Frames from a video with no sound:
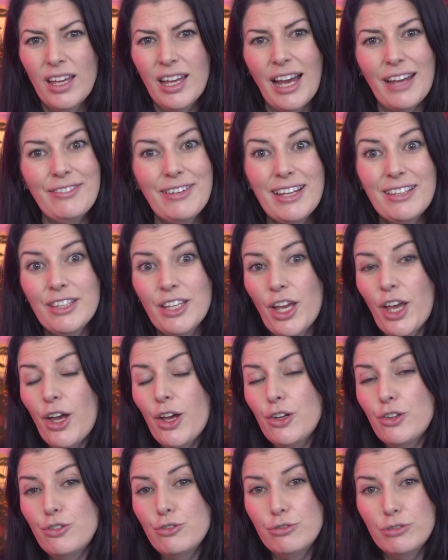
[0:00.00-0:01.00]
I found the
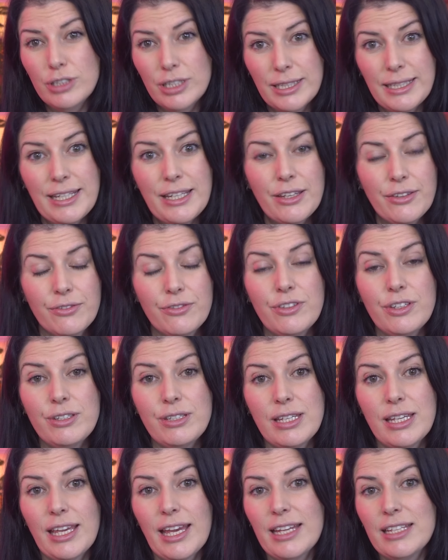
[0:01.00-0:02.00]
code really
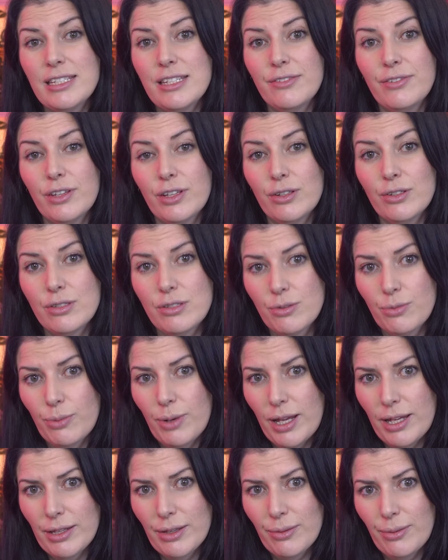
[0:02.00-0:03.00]
confusing and difficult to
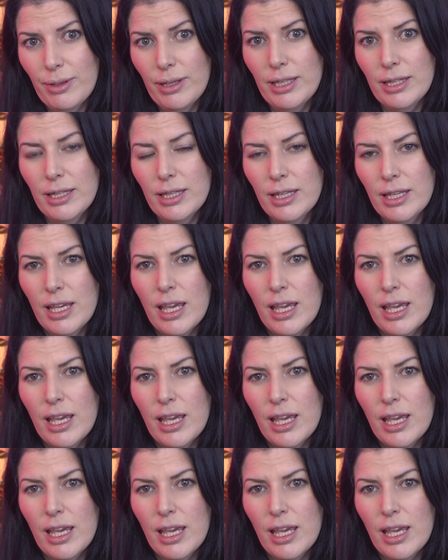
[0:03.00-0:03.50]
work with.